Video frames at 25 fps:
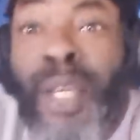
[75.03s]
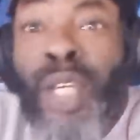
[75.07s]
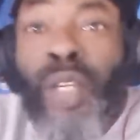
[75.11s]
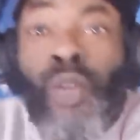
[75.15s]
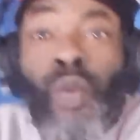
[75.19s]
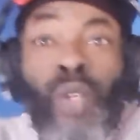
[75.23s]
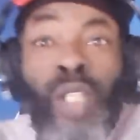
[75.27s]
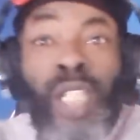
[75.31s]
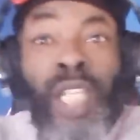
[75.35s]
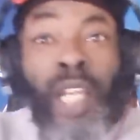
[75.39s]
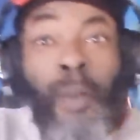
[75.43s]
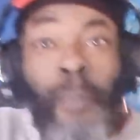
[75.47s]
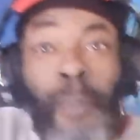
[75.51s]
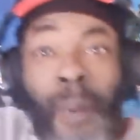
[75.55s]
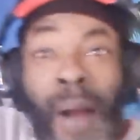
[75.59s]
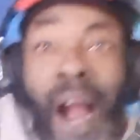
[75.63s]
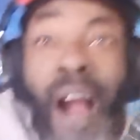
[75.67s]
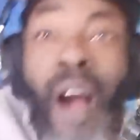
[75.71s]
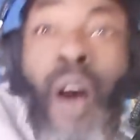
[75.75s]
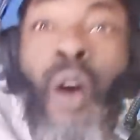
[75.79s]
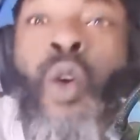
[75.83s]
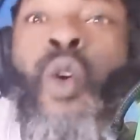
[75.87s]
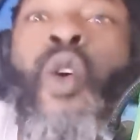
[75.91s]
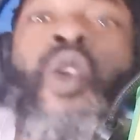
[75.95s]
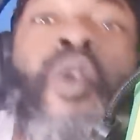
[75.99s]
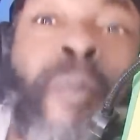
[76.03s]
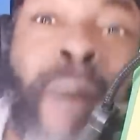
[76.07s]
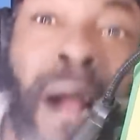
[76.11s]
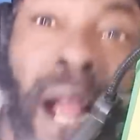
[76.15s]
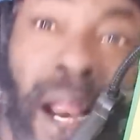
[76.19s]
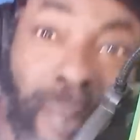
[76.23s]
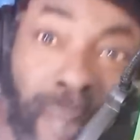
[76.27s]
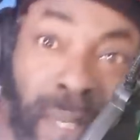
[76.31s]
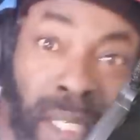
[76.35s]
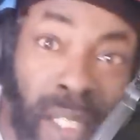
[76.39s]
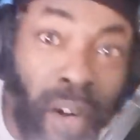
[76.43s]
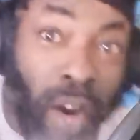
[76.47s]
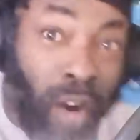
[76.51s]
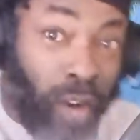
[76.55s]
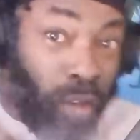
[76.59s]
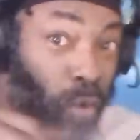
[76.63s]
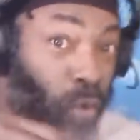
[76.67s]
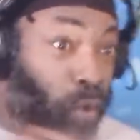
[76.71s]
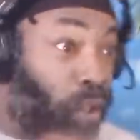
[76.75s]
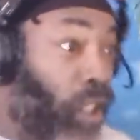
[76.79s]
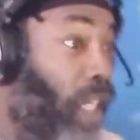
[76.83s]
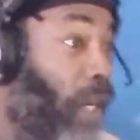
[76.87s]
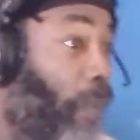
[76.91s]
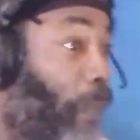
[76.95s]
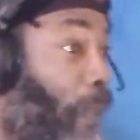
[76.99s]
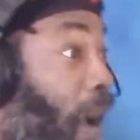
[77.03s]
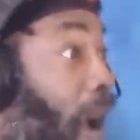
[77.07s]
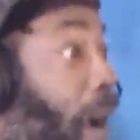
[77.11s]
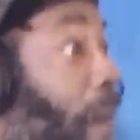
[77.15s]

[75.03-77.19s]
Me use it for woman, me no use it